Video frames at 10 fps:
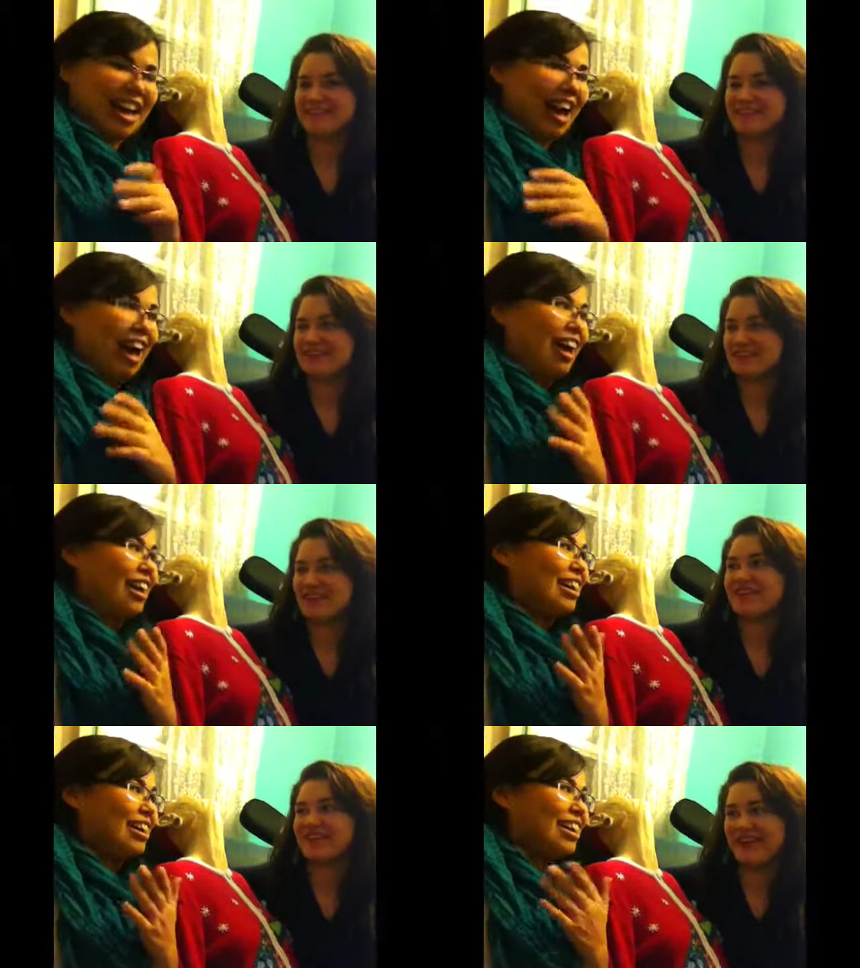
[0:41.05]
Speaker 1: that
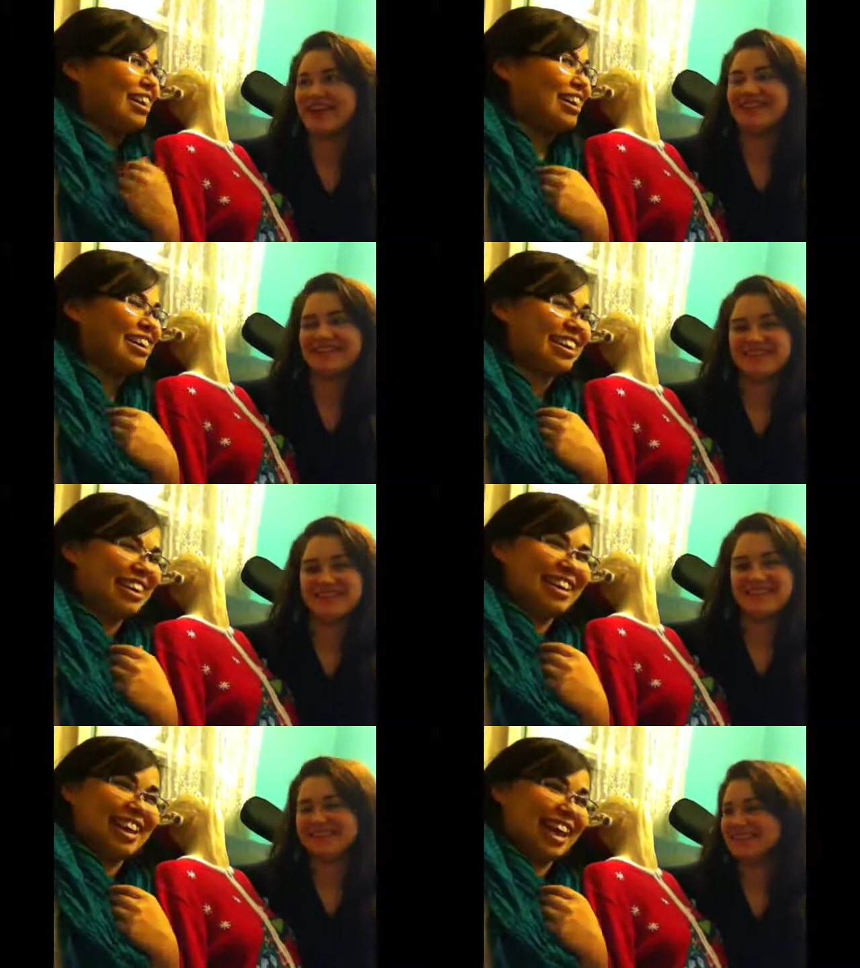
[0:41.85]
jar I, lied.
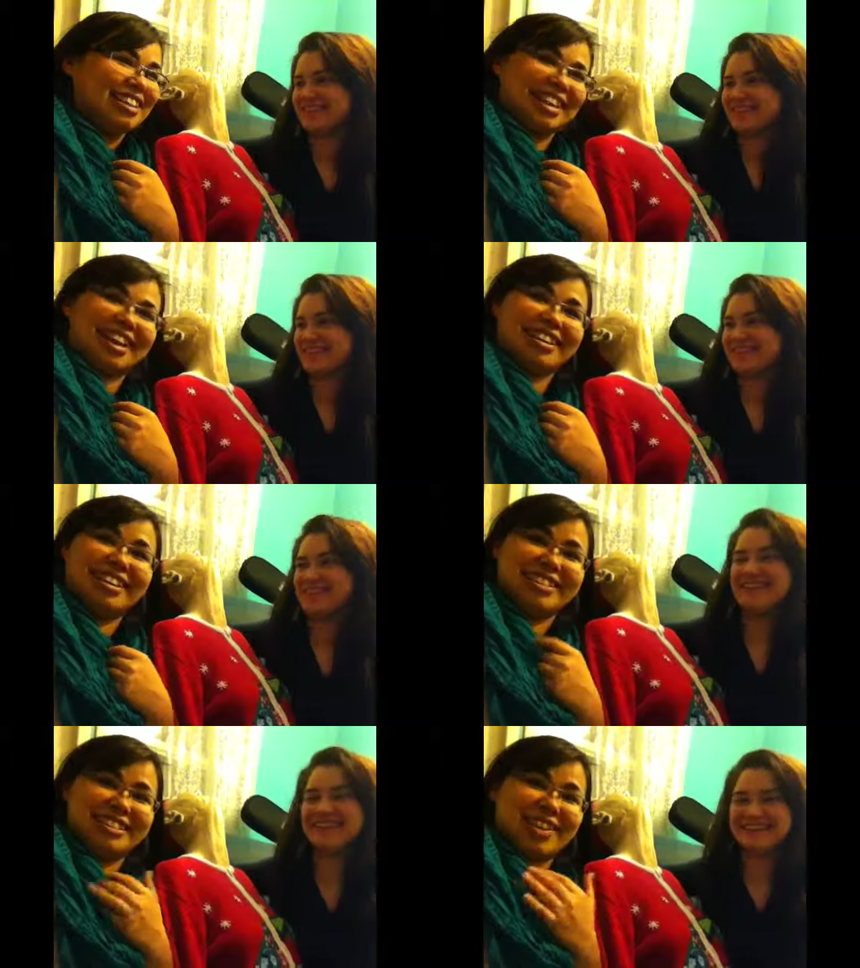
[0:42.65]
It did,
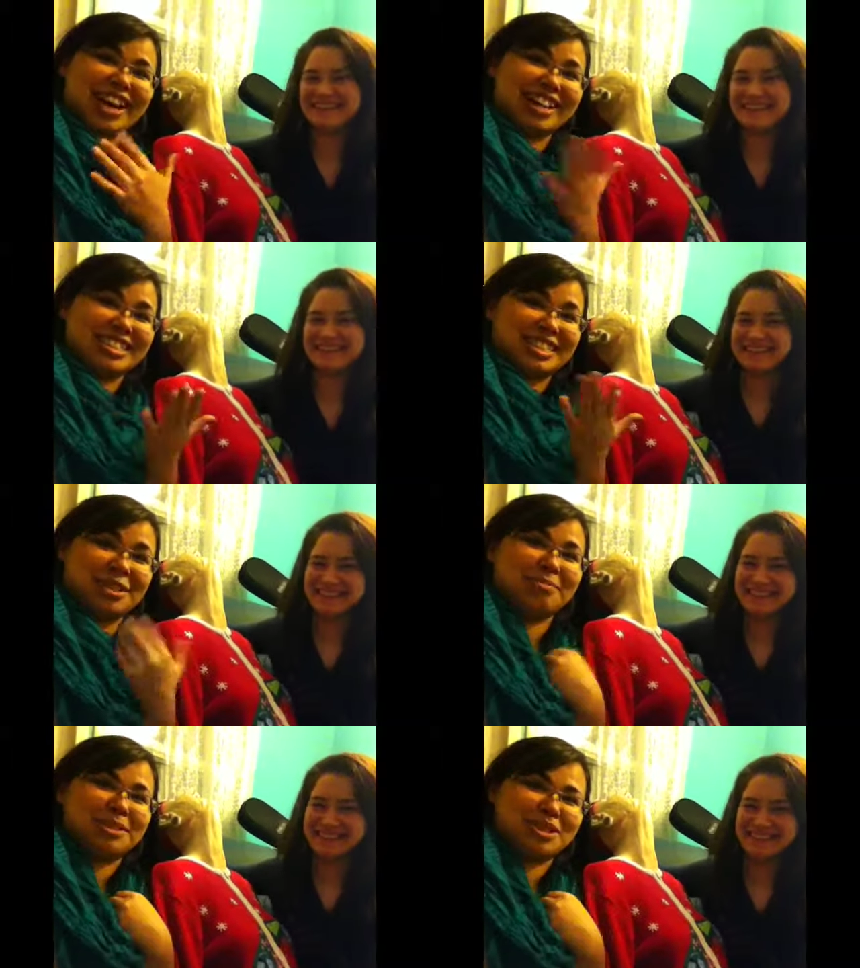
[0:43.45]
so I
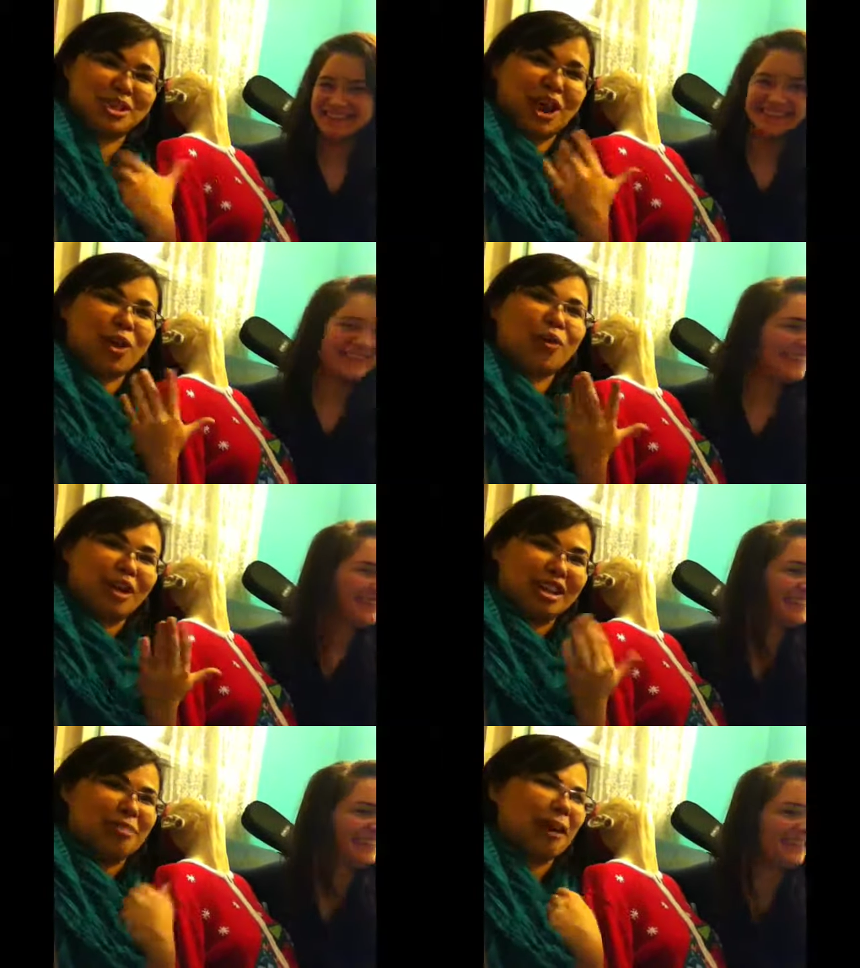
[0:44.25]
assumed
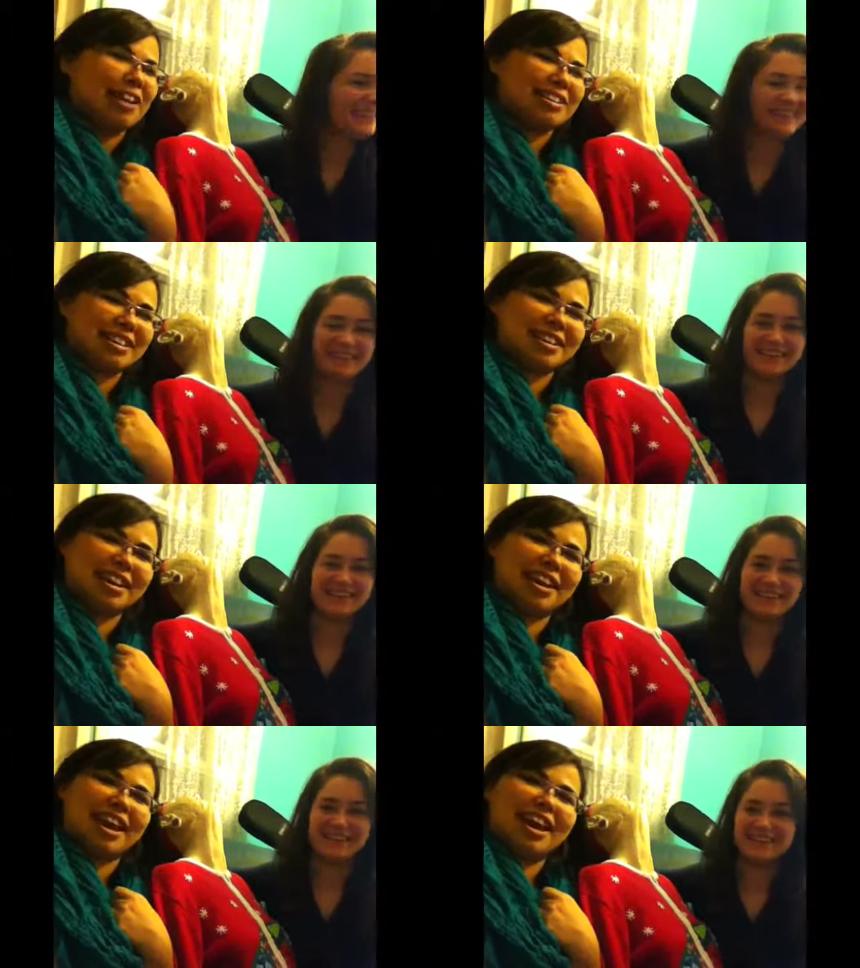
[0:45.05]
acrylic painting.
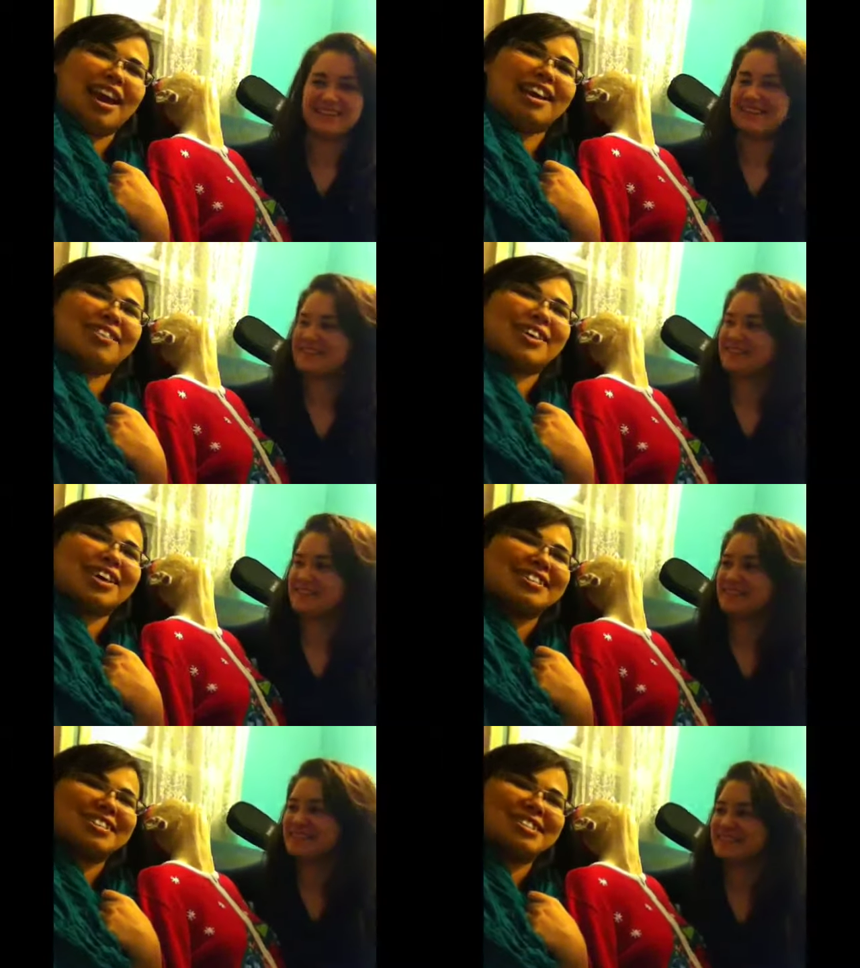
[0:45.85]

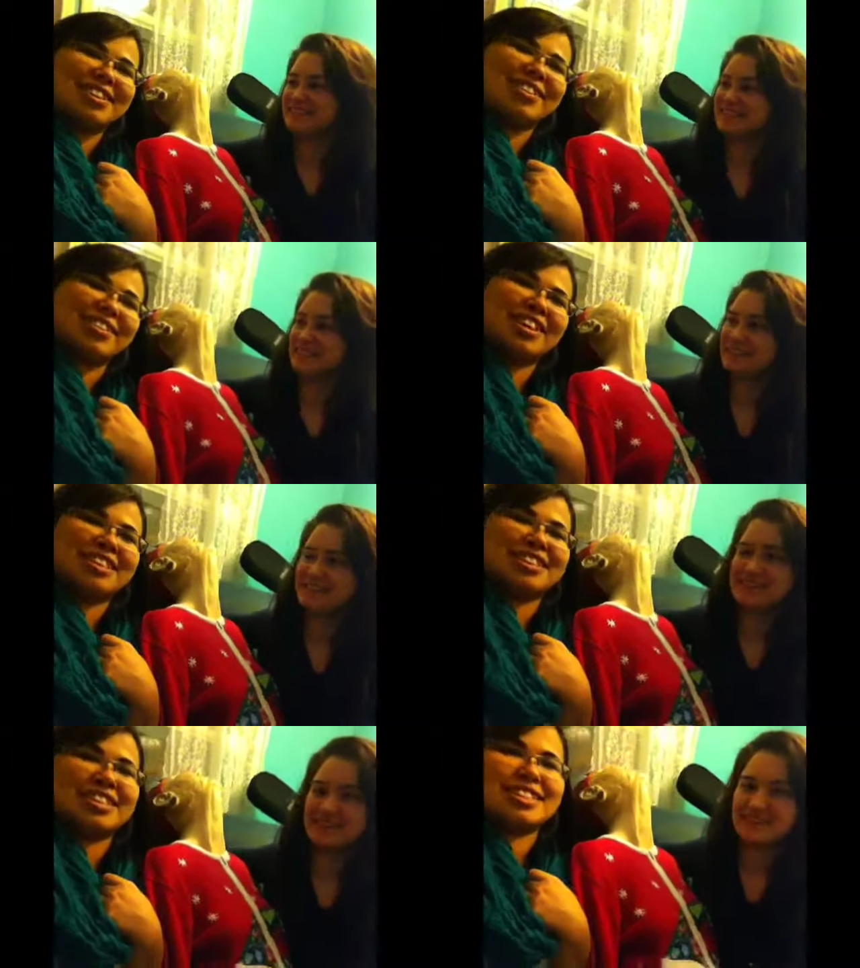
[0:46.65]
Anyways, so
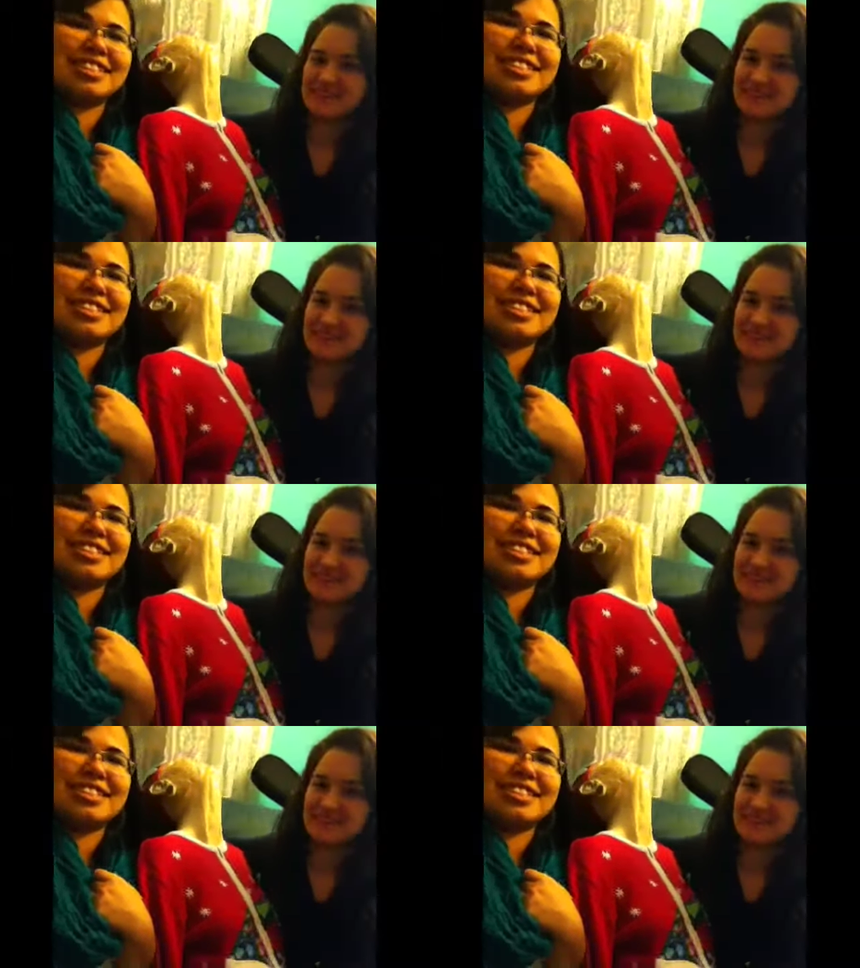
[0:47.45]
this is